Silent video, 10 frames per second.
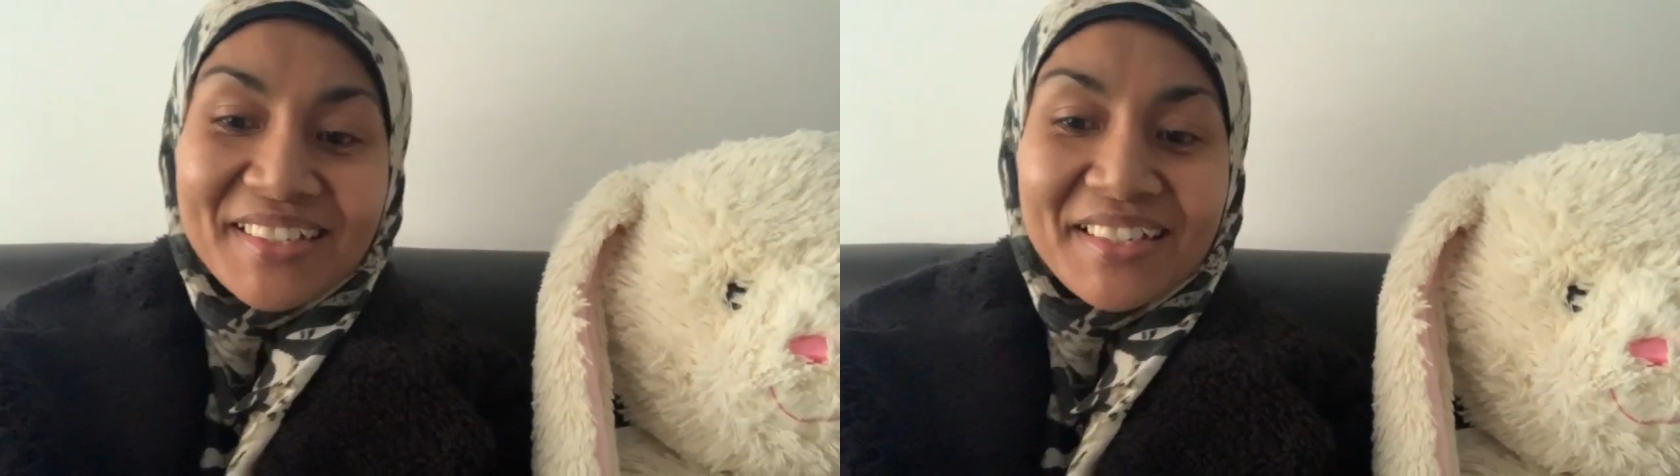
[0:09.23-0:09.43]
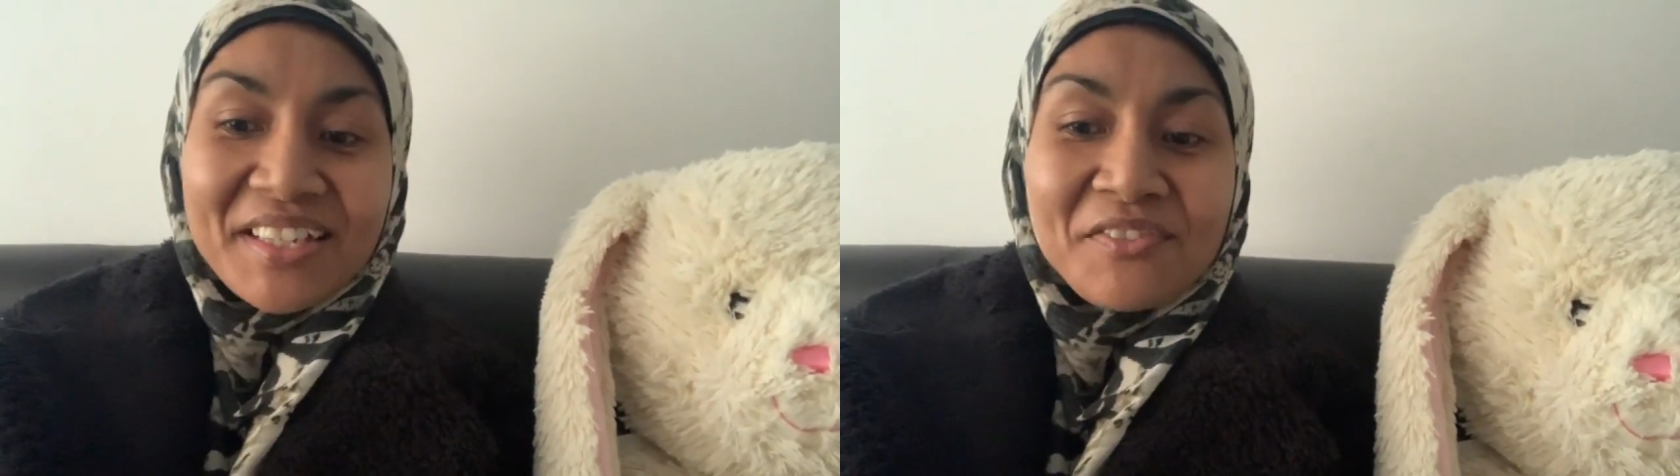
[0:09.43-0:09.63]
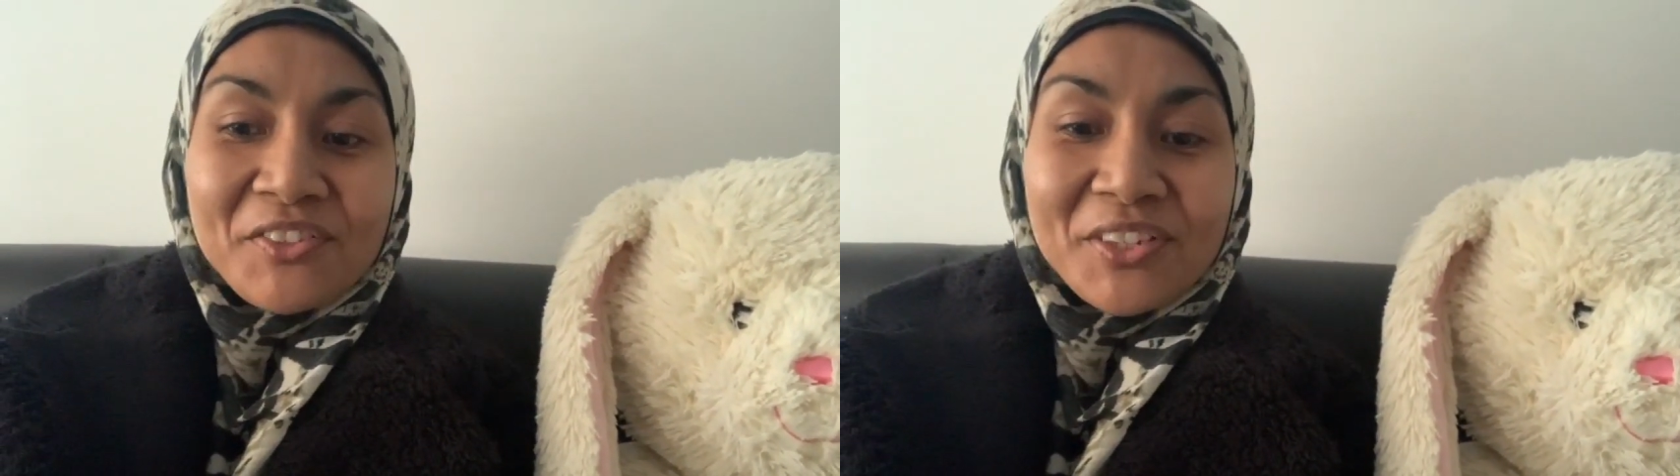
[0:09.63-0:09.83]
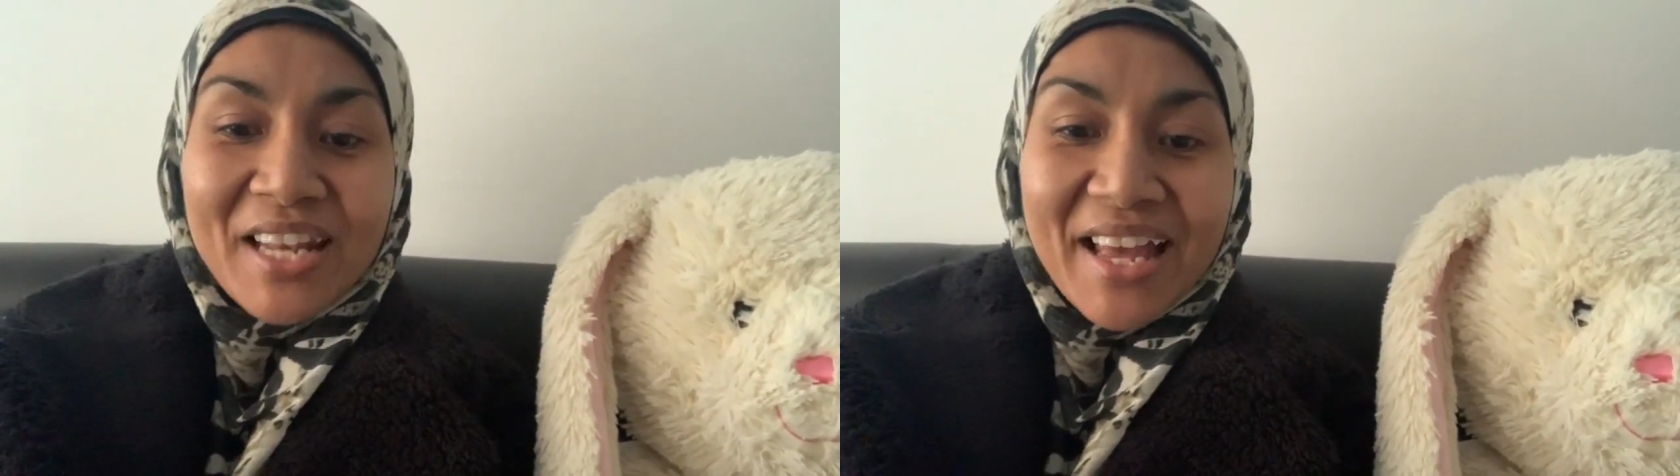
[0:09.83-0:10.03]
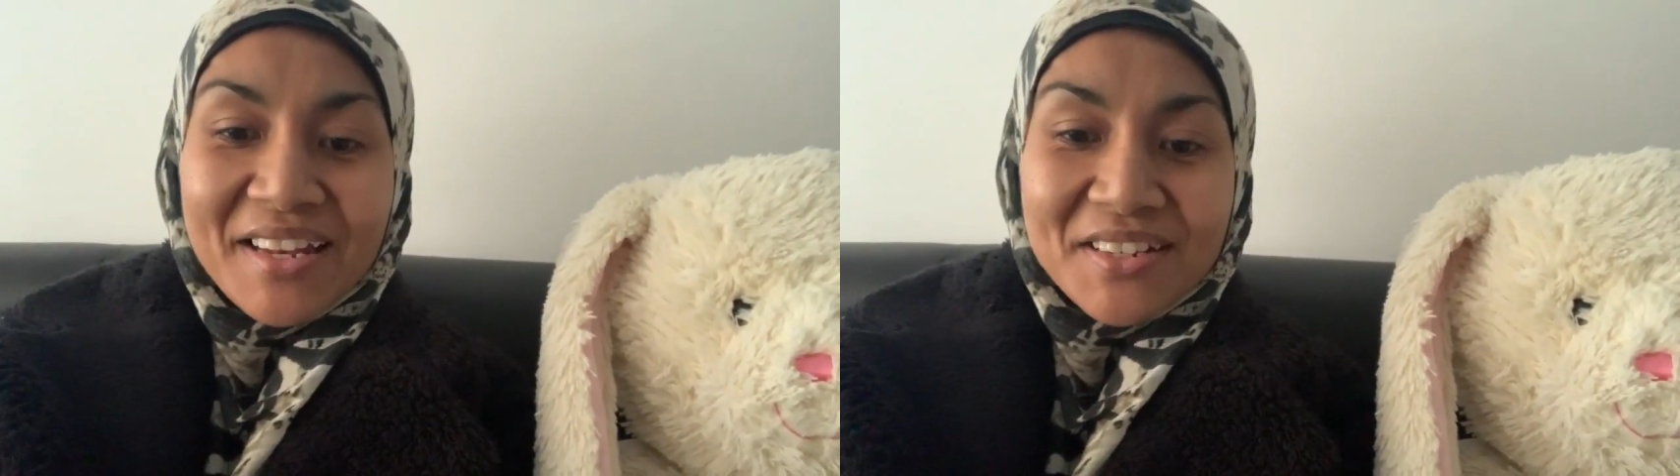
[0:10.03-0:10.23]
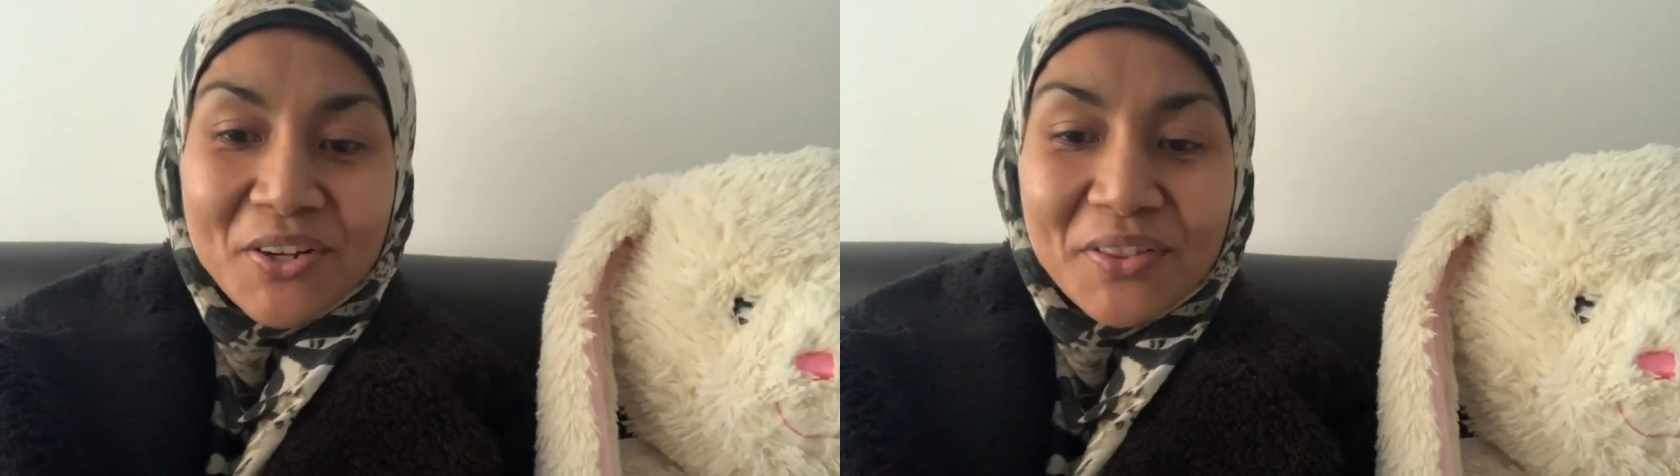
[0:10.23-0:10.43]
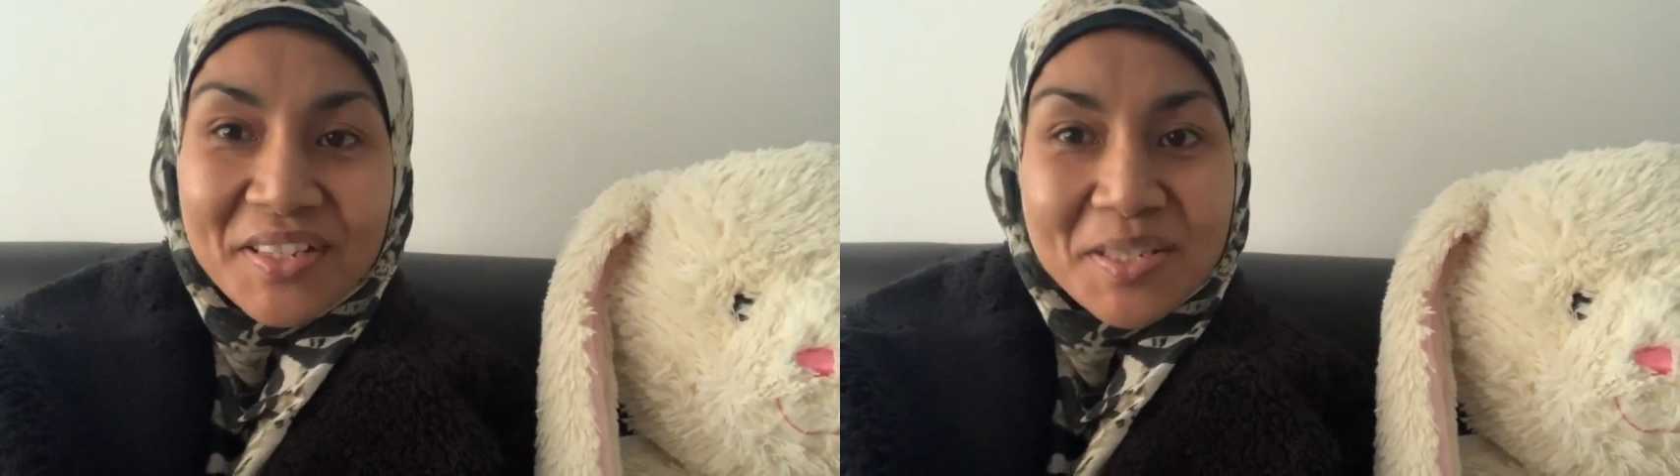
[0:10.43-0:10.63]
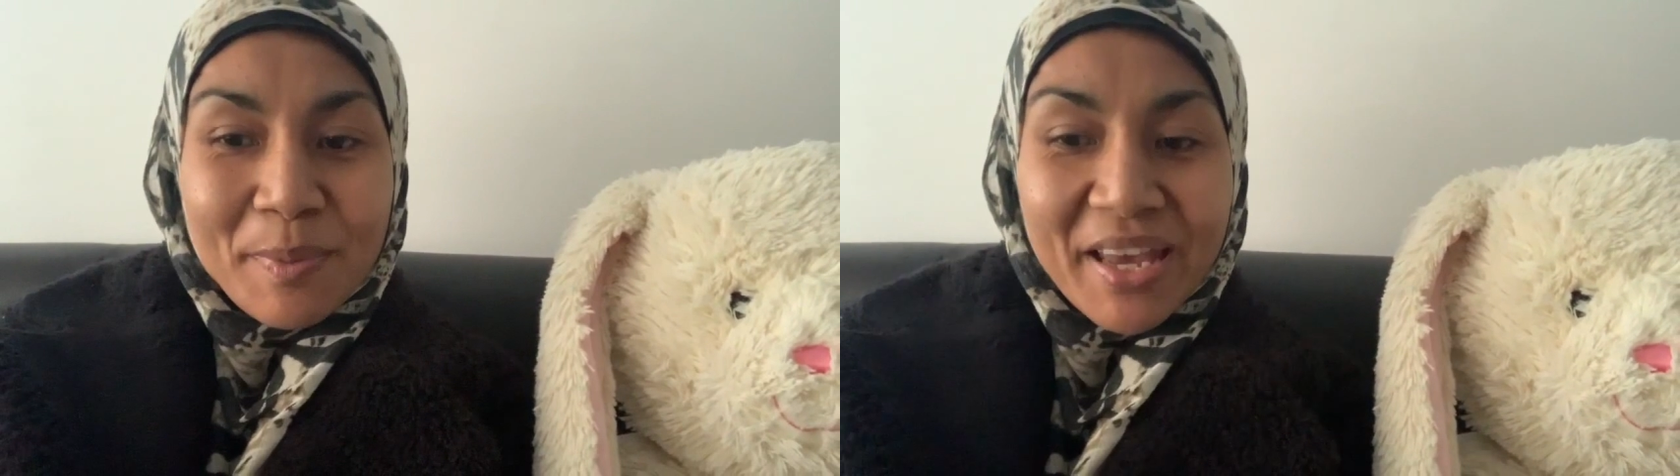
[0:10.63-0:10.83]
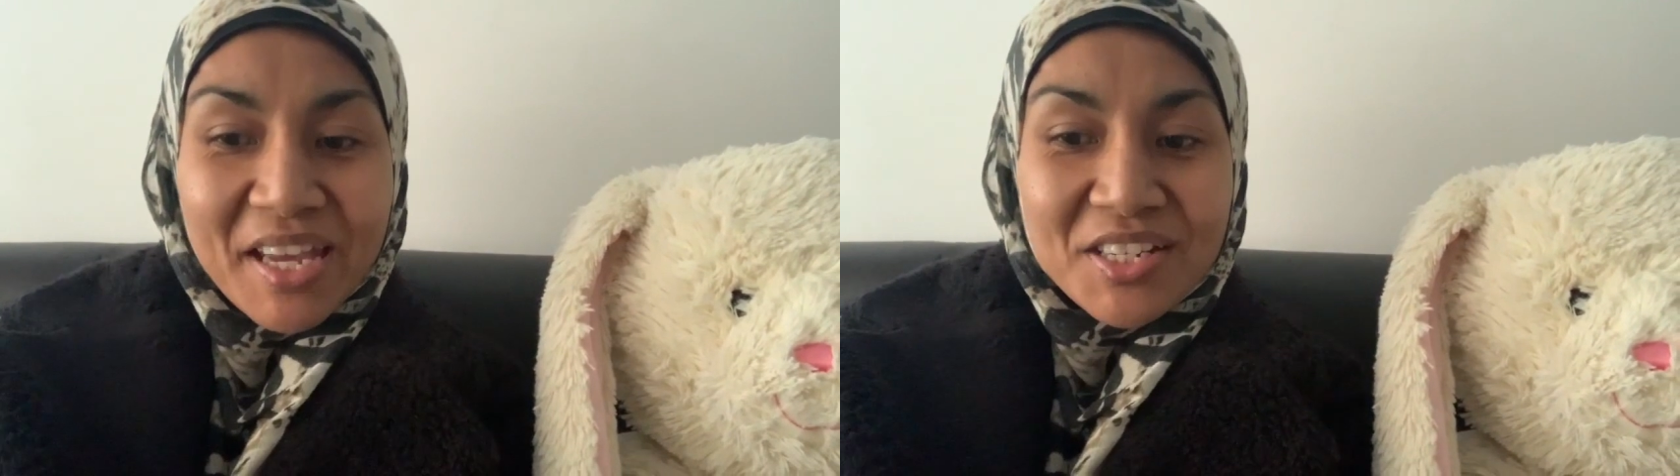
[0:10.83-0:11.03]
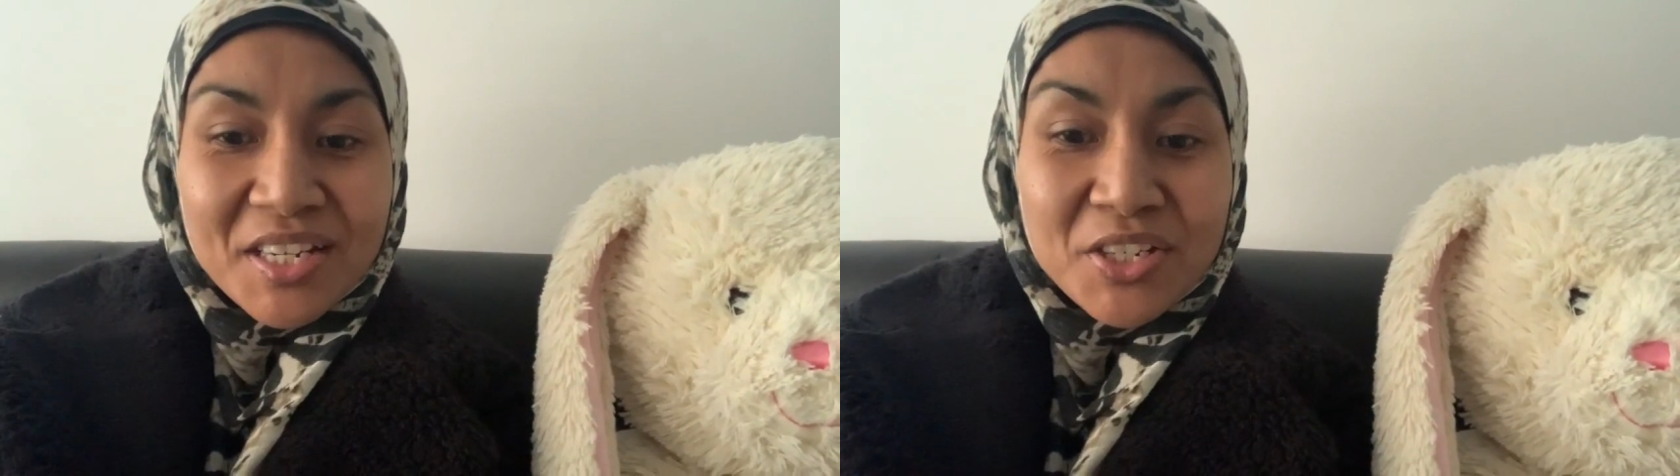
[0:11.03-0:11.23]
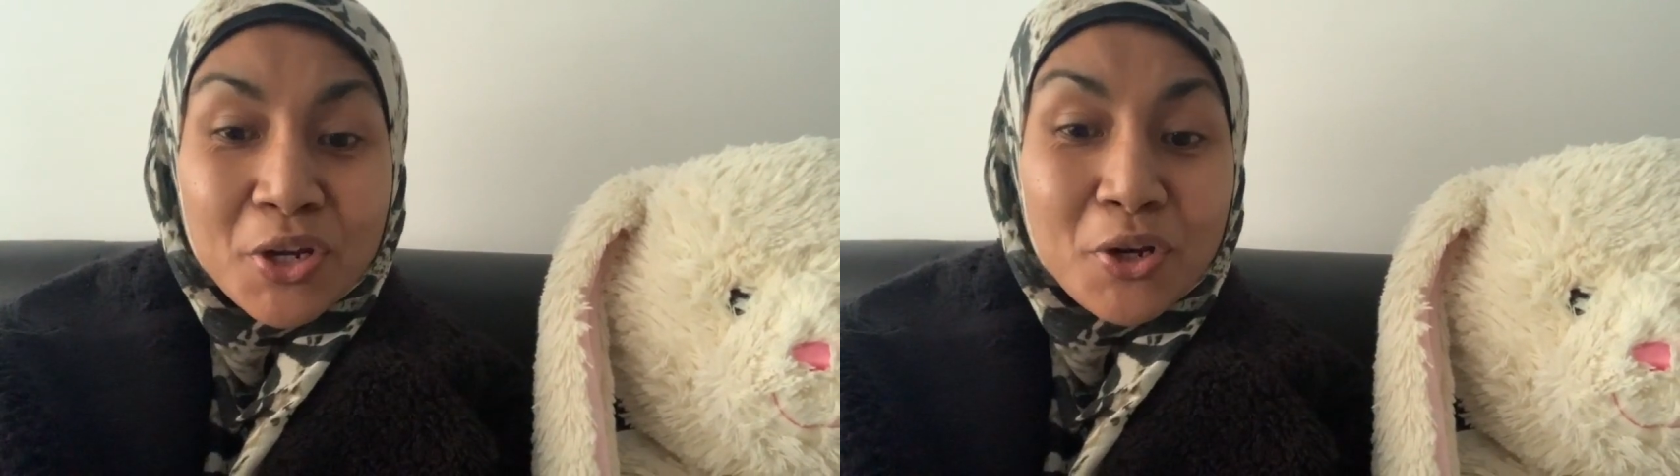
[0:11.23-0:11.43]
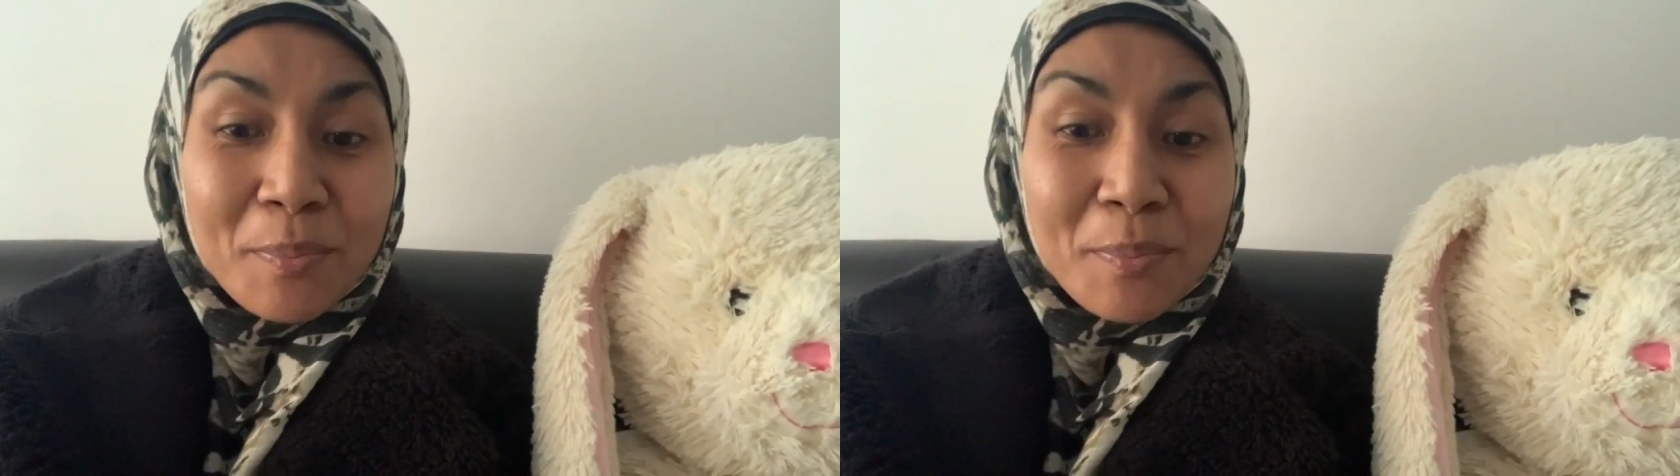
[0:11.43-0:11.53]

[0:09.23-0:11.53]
If you landed on this page and don't